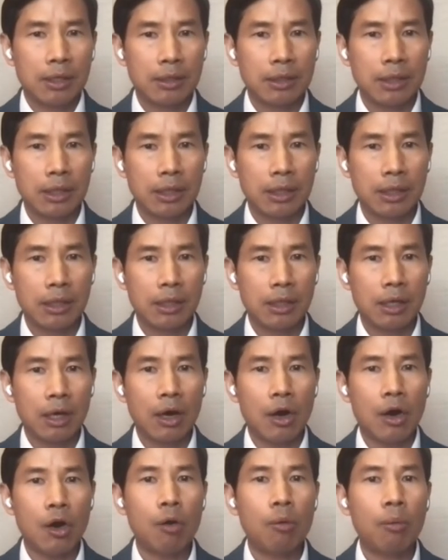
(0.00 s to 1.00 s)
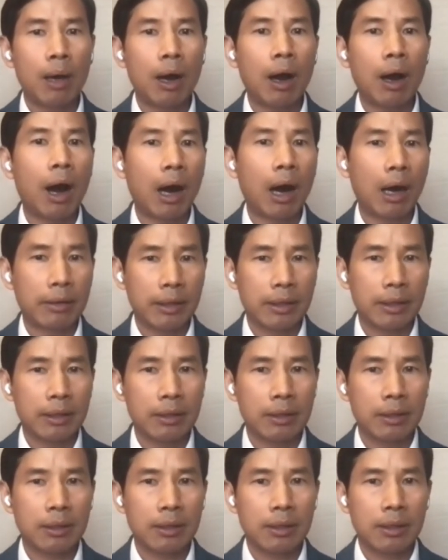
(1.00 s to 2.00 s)
in
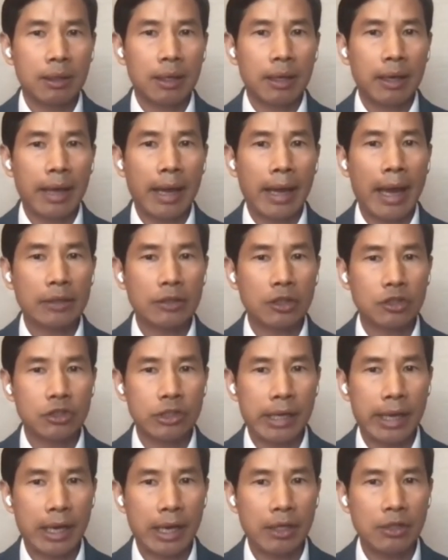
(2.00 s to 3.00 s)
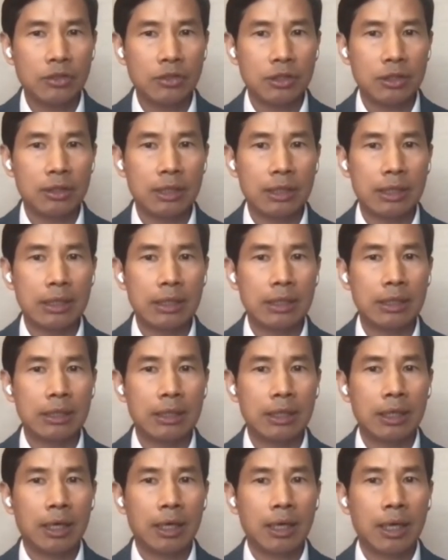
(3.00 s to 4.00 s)
overhauling and changing the
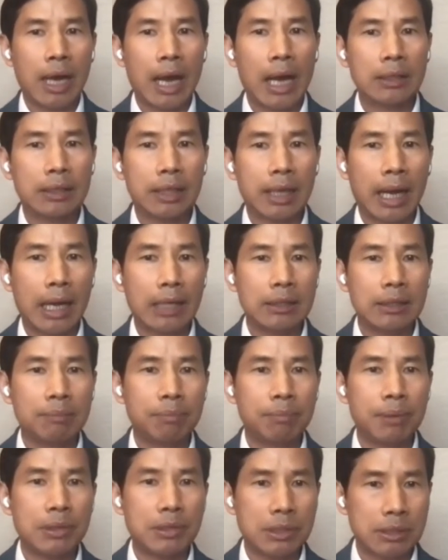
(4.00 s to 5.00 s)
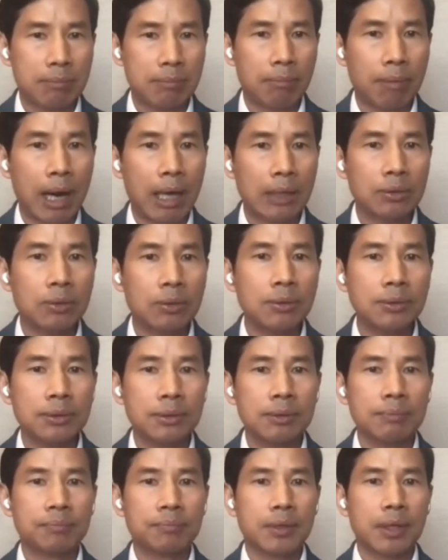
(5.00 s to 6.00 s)
underlying business models
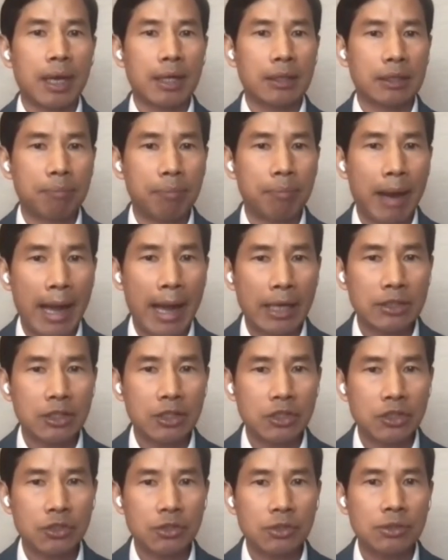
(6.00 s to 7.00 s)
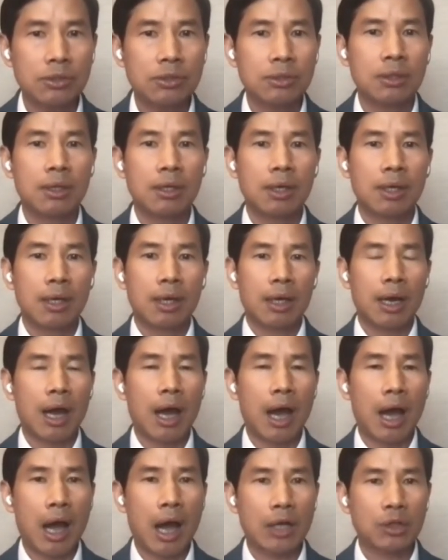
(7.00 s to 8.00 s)
and the practices
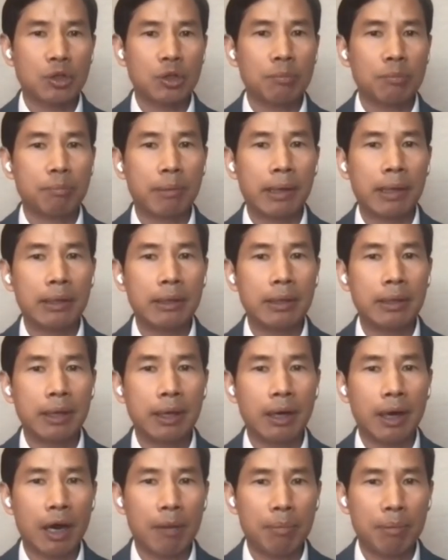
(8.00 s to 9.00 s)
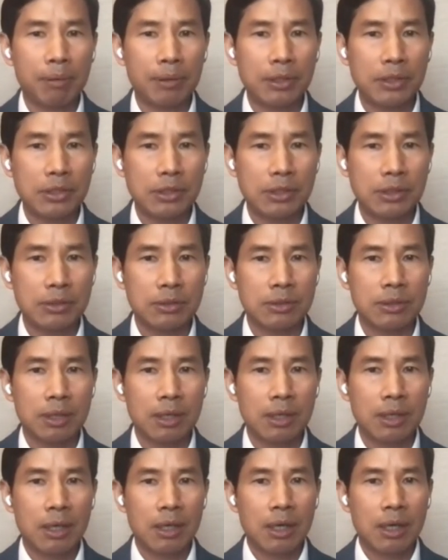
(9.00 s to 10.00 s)
to bring their operations
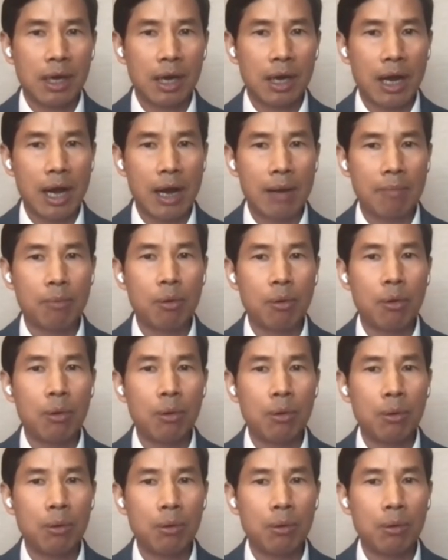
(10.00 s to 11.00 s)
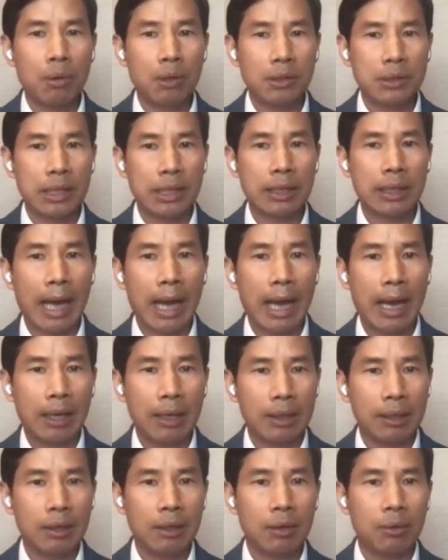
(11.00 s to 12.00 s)
more in
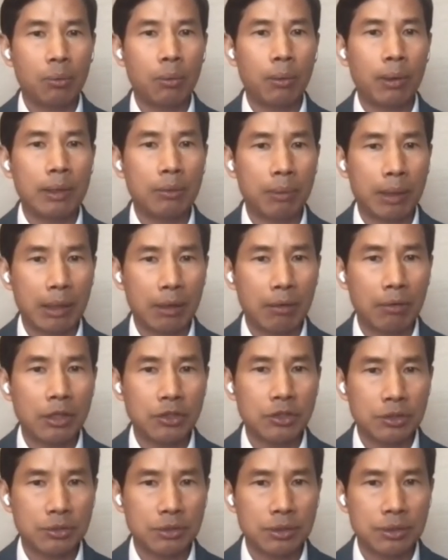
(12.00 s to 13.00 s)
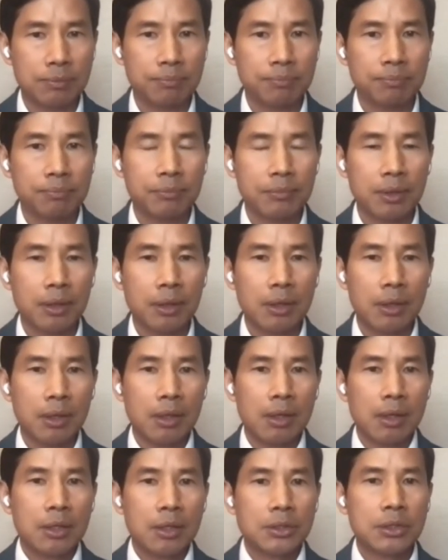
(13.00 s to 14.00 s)
line with regulations.
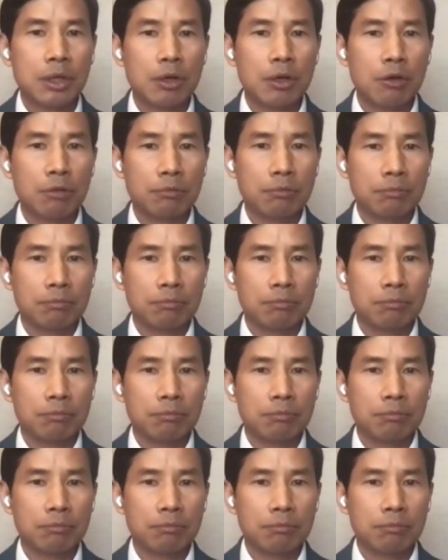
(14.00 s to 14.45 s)
So